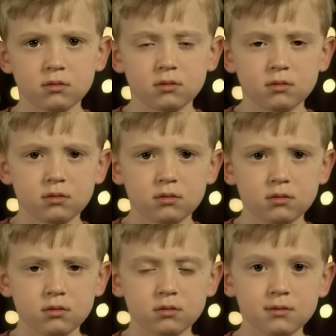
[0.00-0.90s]

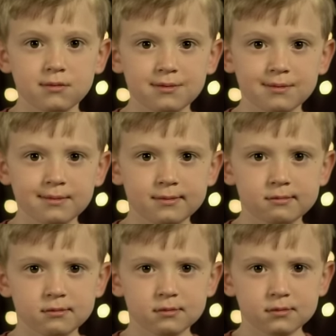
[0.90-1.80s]

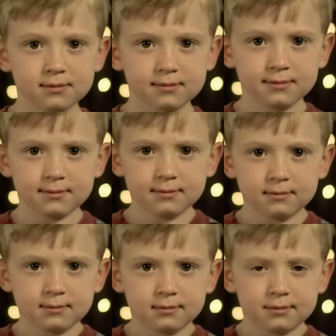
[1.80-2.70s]

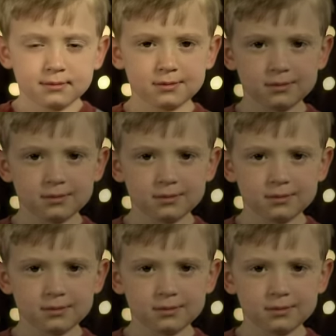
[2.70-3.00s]
Nothing is said.